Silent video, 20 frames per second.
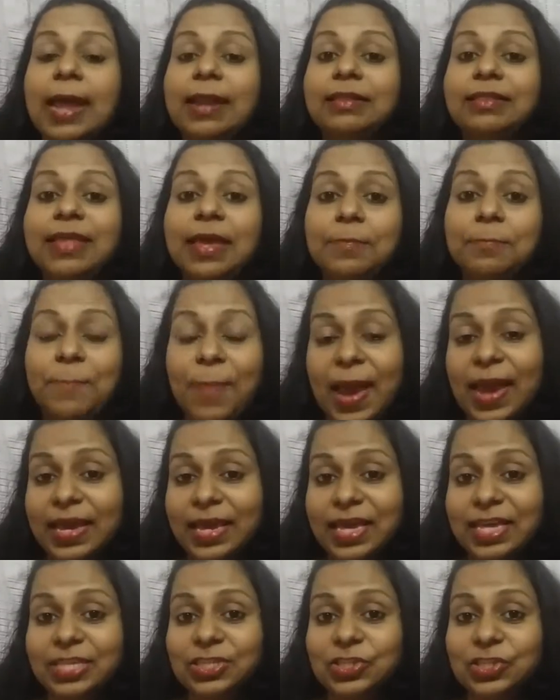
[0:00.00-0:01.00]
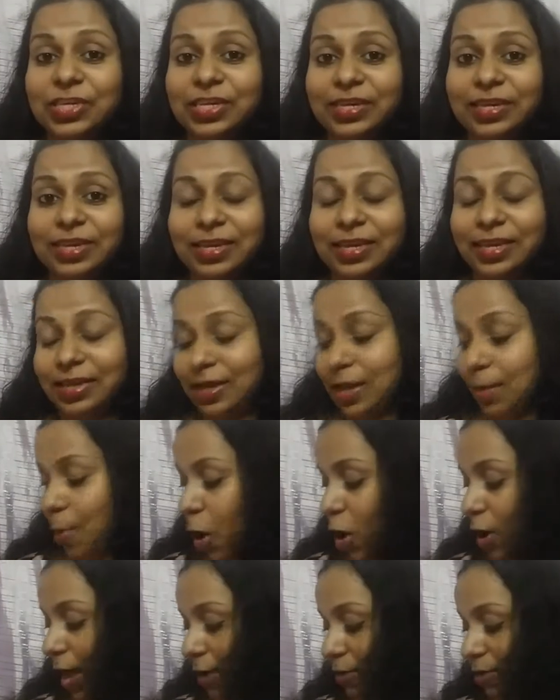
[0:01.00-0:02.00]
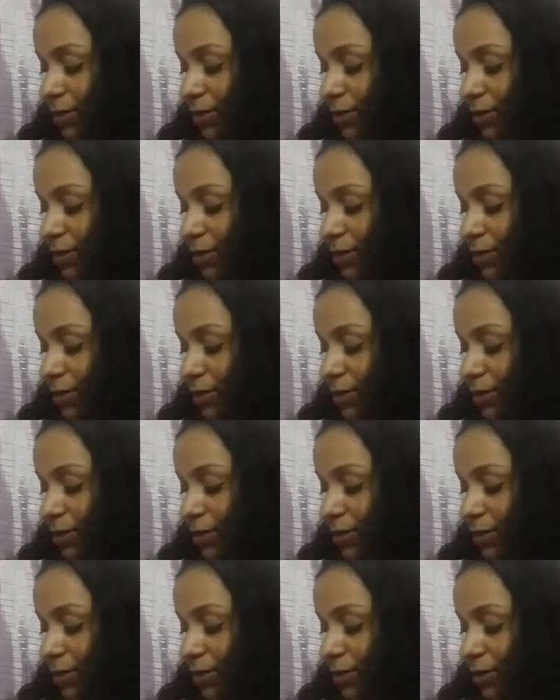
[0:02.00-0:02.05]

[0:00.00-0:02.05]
And their packaging, come on,